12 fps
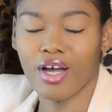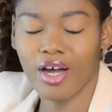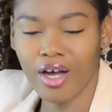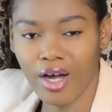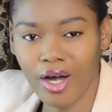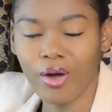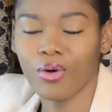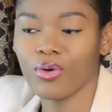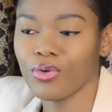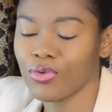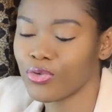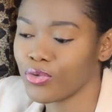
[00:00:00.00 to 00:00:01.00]
how
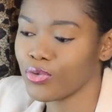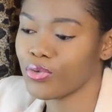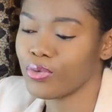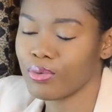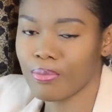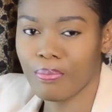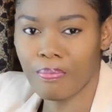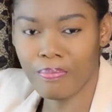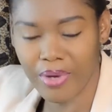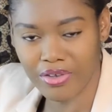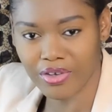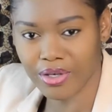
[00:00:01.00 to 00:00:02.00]
you
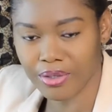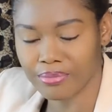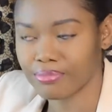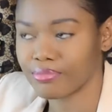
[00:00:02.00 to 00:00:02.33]
met her.